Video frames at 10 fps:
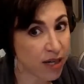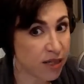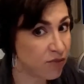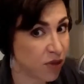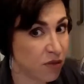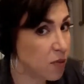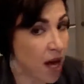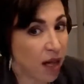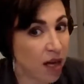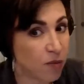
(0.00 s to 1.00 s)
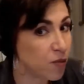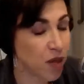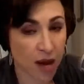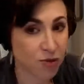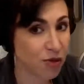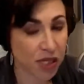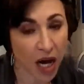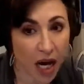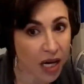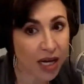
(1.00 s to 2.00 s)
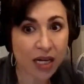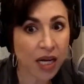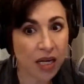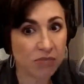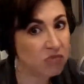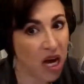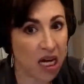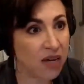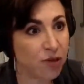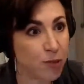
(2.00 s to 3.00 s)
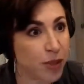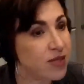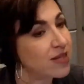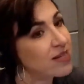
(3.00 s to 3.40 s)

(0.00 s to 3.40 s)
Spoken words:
I did really well. I climbed really high and I never experienced that.